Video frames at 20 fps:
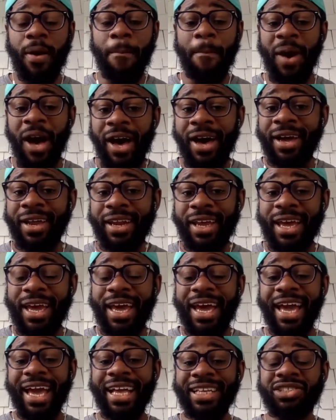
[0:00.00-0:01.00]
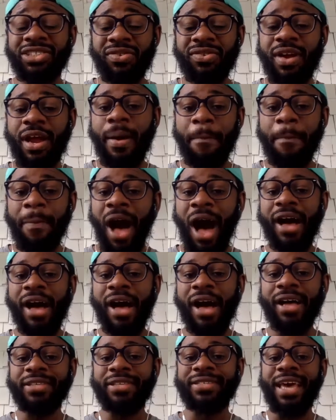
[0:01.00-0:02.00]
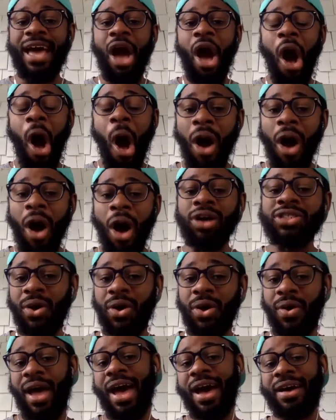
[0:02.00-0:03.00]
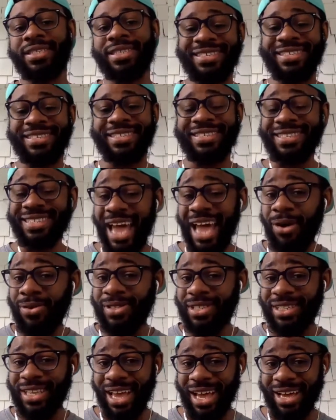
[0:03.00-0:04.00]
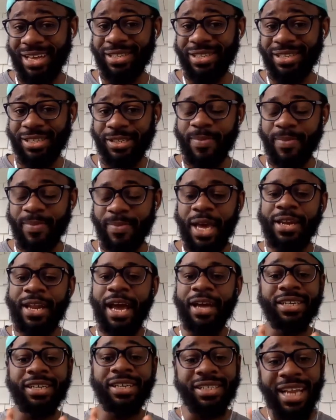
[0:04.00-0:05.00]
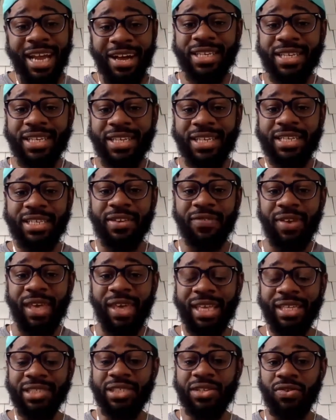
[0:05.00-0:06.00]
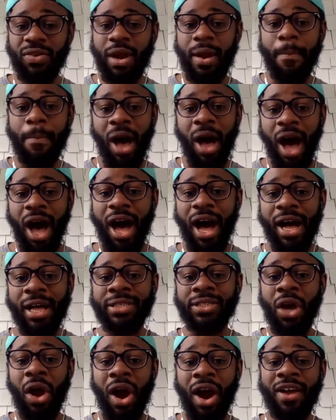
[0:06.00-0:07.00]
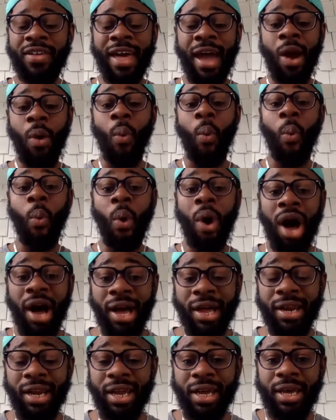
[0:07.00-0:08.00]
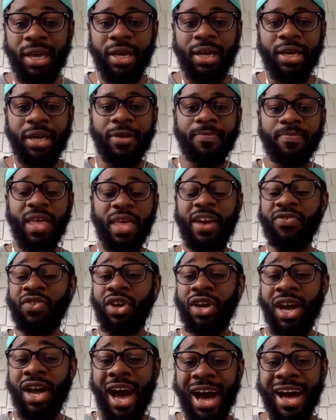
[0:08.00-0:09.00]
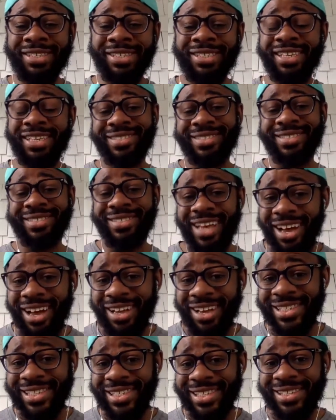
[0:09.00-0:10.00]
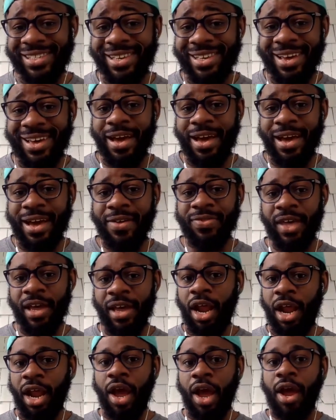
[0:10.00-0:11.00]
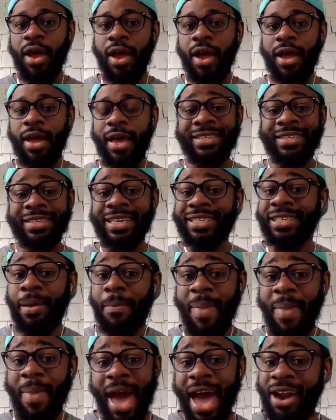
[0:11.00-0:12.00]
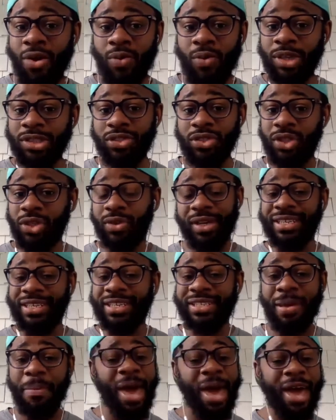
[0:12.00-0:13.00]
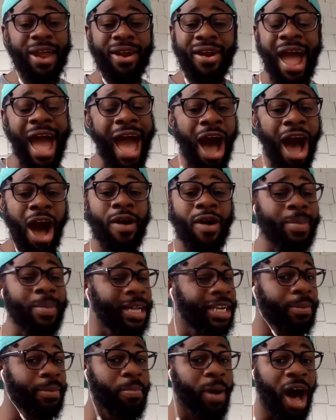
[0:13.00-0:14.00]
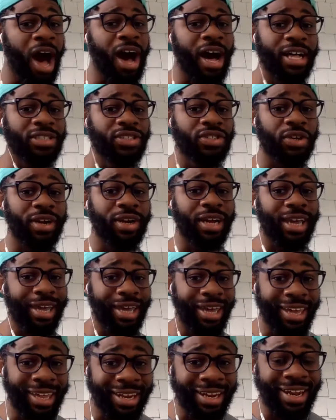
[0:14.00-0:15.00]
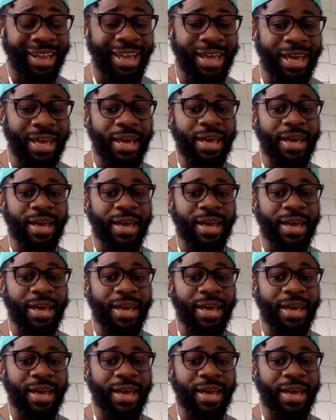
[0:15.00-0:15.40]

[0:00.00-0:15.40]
But Instagram pods also has its downsides. Now the downsides of Instagram pods are that, one, if your content sucks, then it doesn't matter what you do. It doesn't matter how many pods you're in,